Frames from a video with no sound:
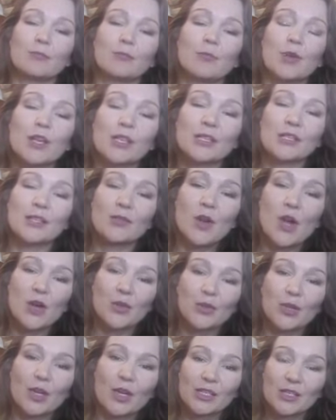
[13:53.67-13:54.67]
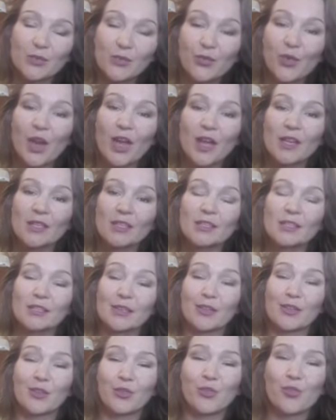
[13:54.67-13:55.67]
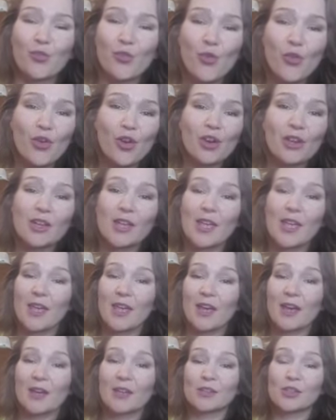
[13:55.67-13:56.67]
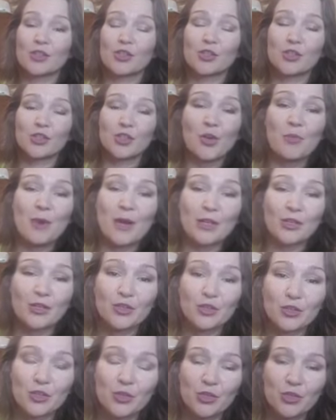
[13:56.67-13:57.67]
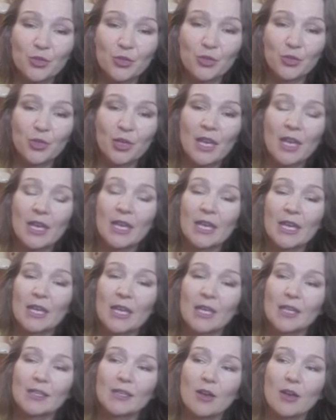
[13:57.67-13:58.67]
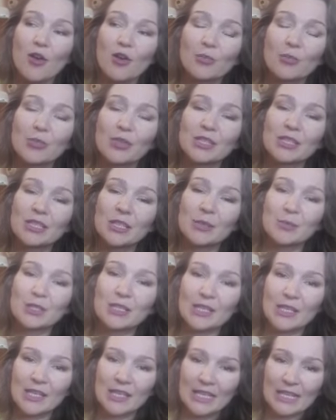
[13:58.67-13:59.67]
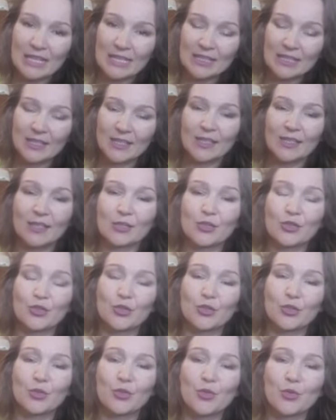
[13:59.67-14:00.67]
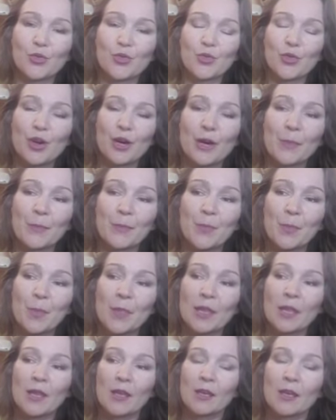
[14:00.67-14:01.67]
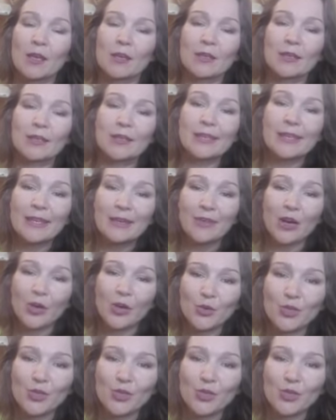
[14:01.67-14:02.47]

ones around us, friends and work and so much to do, it almost seems easy to give